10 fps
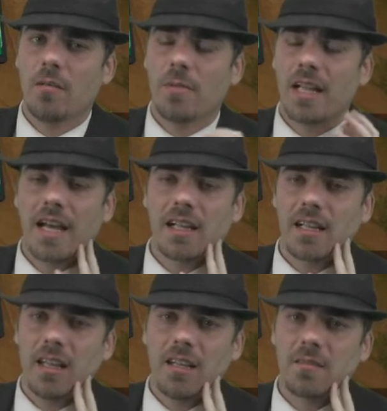black
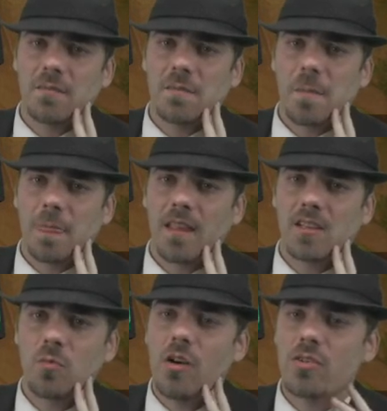land,
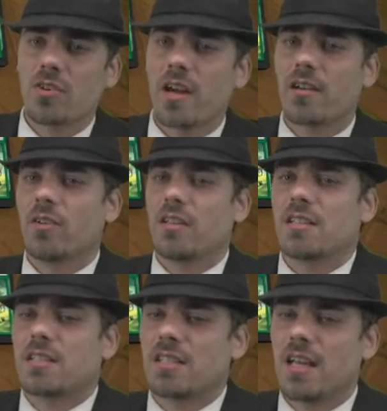Woe Strider going
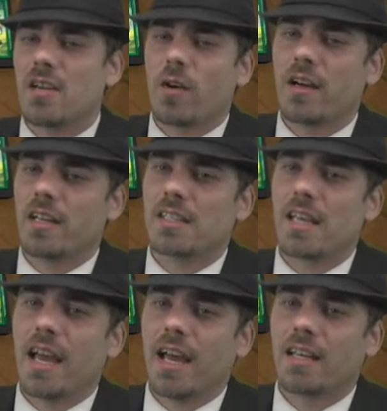to stay where it's
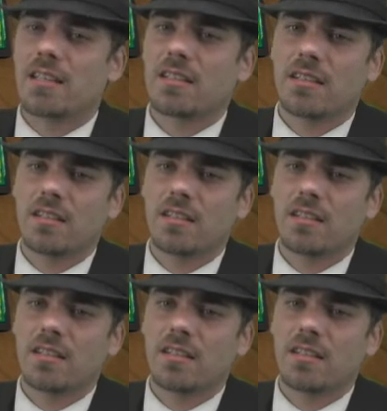at.